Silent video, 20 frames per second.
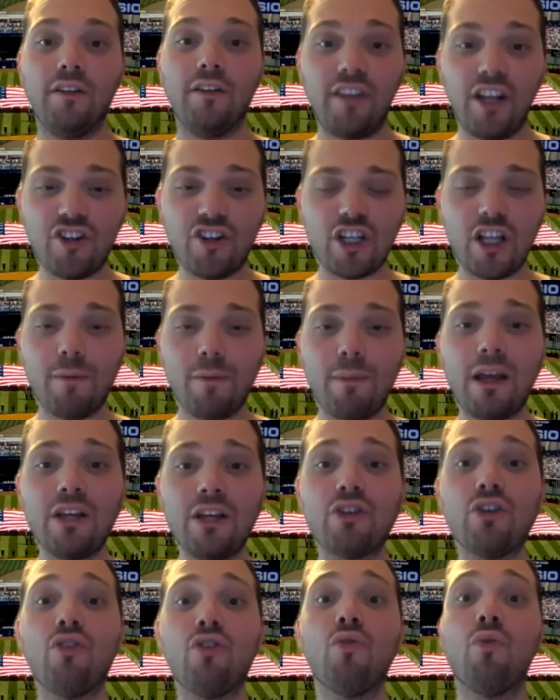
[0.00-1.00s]
DJ
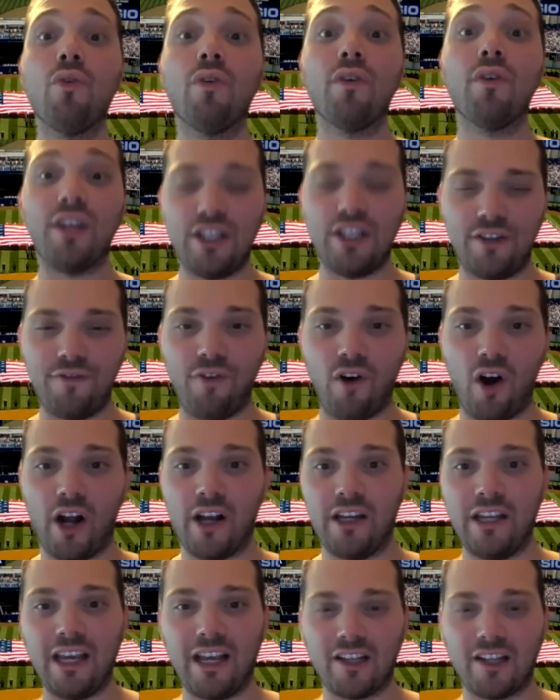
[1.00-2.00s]
LeMahieu, he's
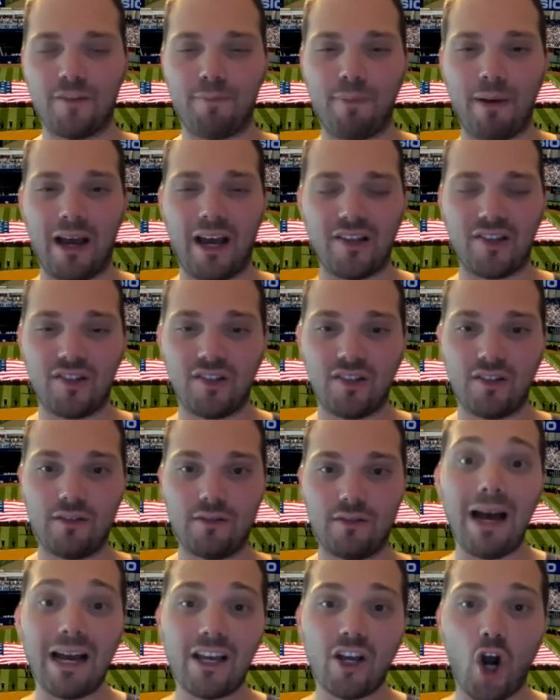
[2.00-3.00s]
fine. He gets a pass.
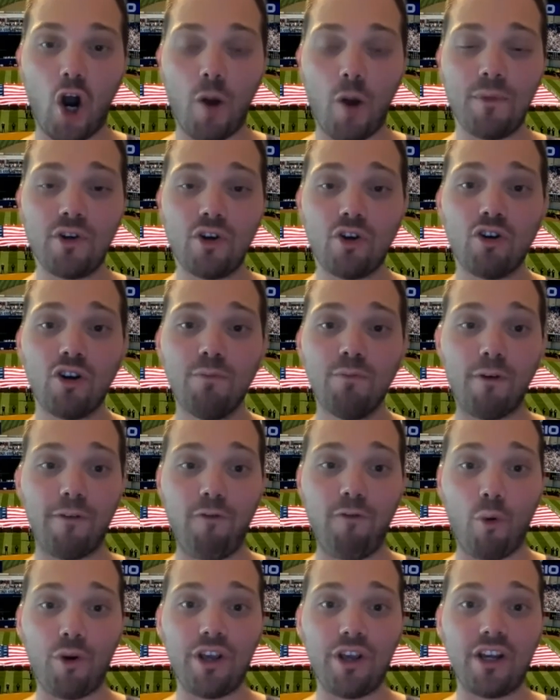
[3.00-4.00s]
Matt Carpenter,
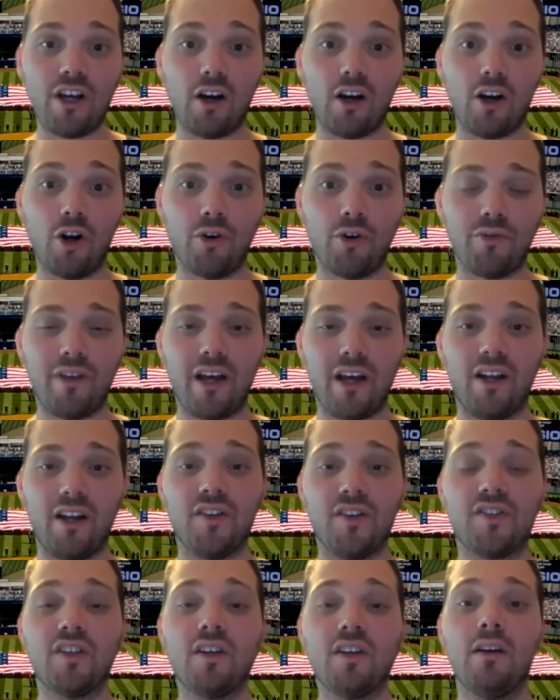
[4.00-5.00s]
before he got hurt, that
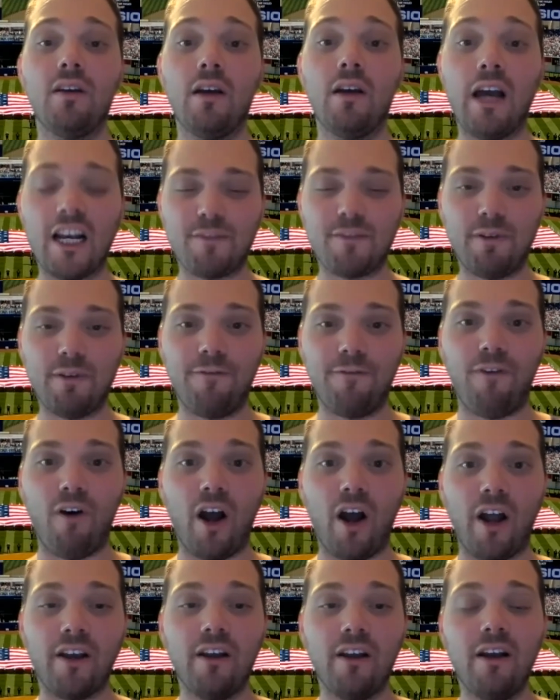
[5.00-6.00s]
is, has been
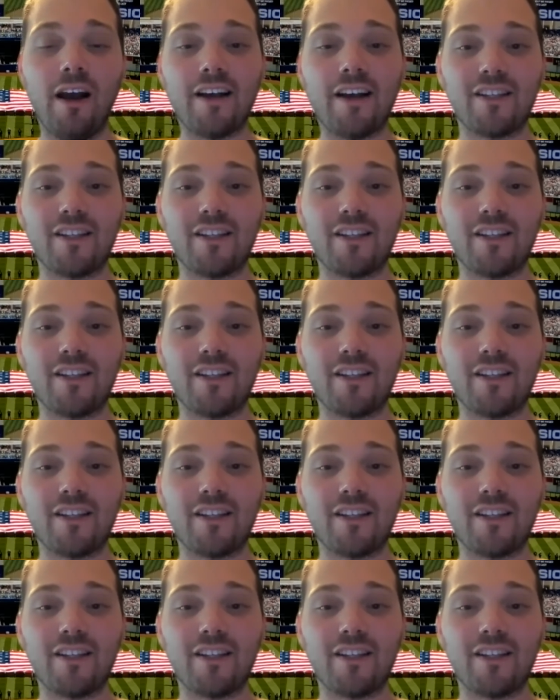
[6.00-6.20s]
fine.